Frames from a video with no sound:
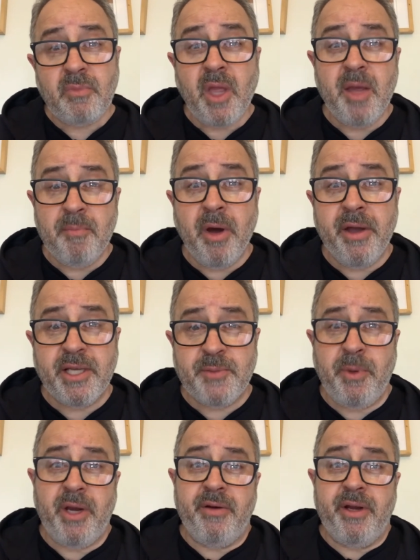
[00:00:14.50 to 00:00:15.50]
in my
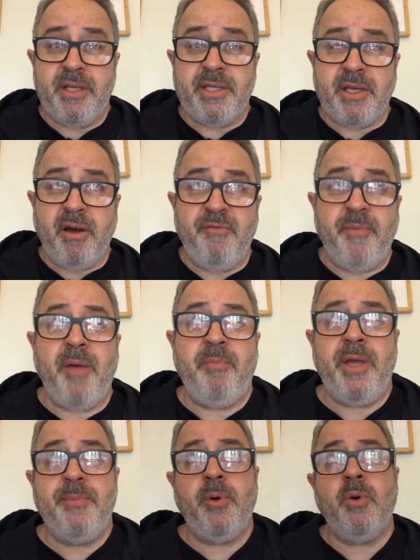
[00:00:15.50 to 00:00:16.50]
experience, I've met
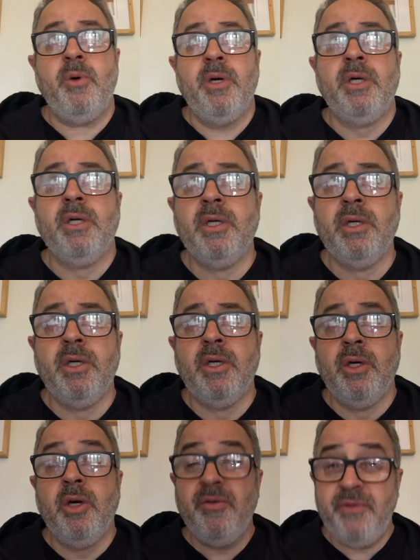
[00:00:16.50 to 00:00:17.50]
people
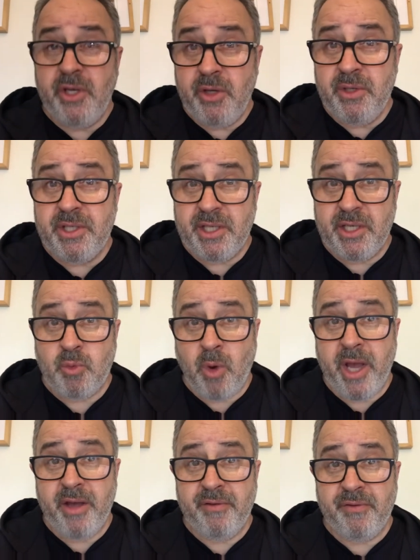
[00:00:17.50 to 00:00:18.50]
who've used this
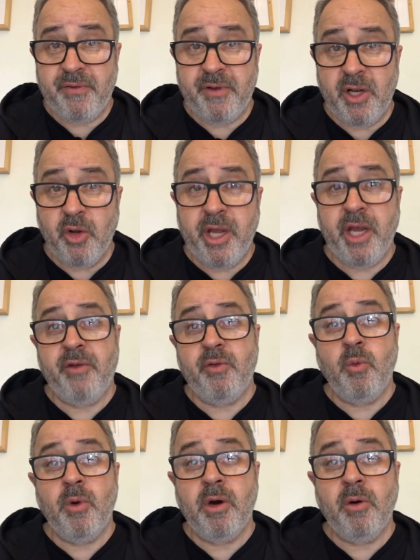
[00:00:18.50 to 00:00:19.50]
way of looking at the
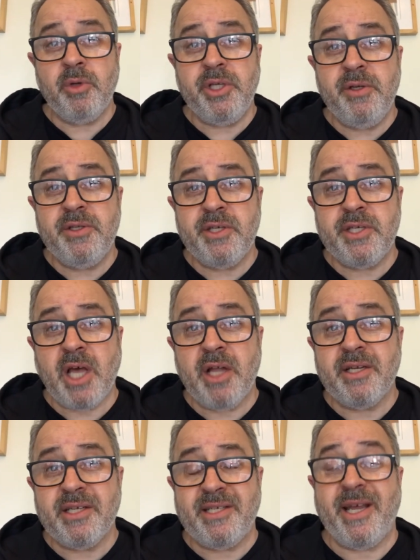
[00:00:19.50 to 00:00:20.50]
world, used this
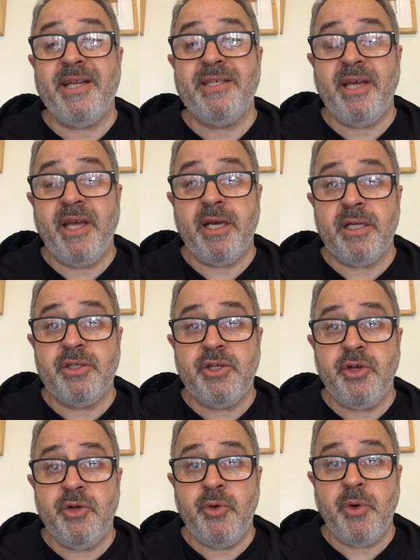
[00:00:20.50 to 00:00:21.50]
understanding
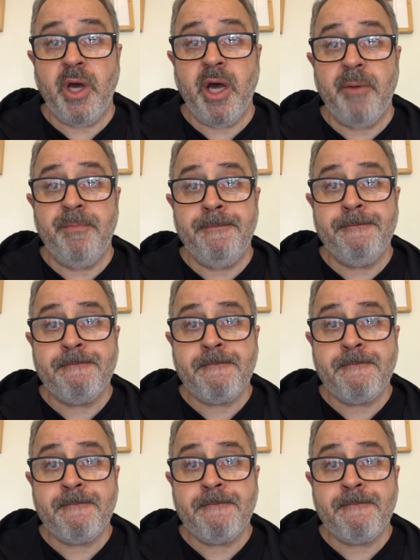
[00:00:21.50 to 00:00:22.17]
to